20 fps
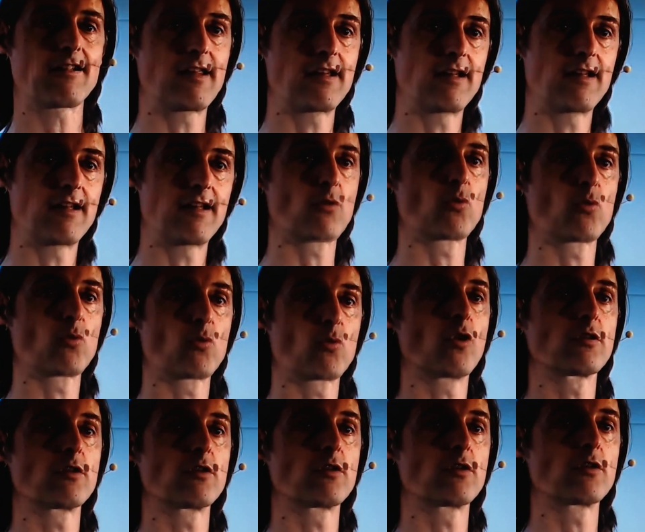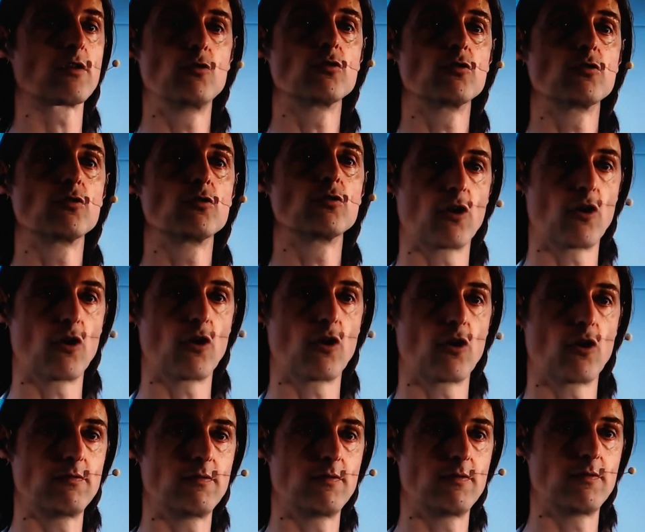he doesn't want you to know,
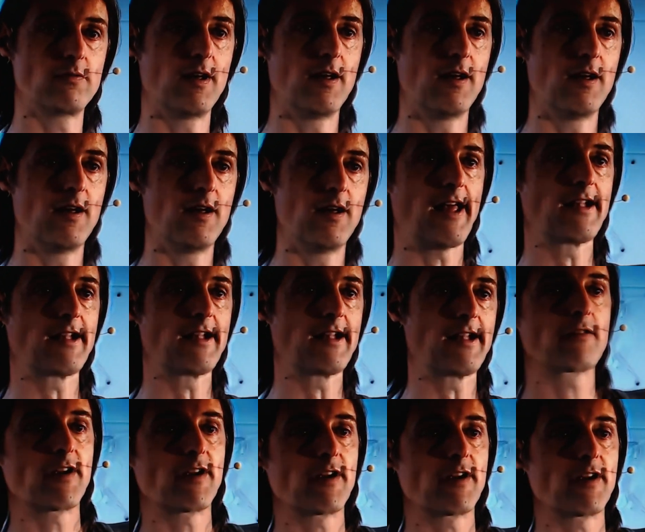it is a very